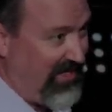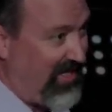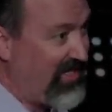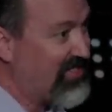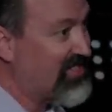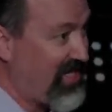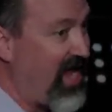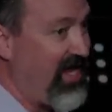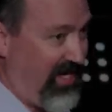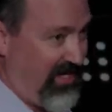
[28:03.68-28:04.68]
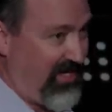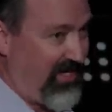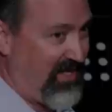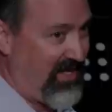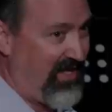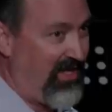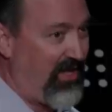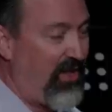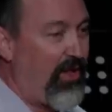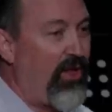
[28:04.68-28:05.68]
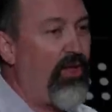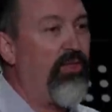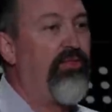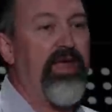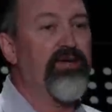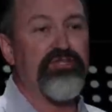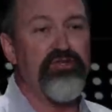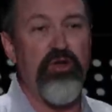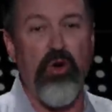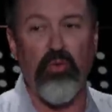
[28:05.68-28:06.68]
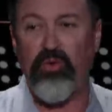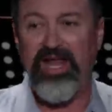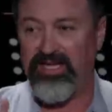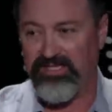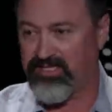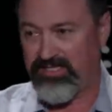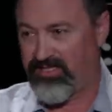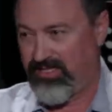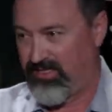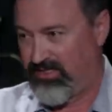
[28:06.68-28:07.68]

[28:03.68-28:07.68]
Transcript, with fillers: He's saying, there's no race.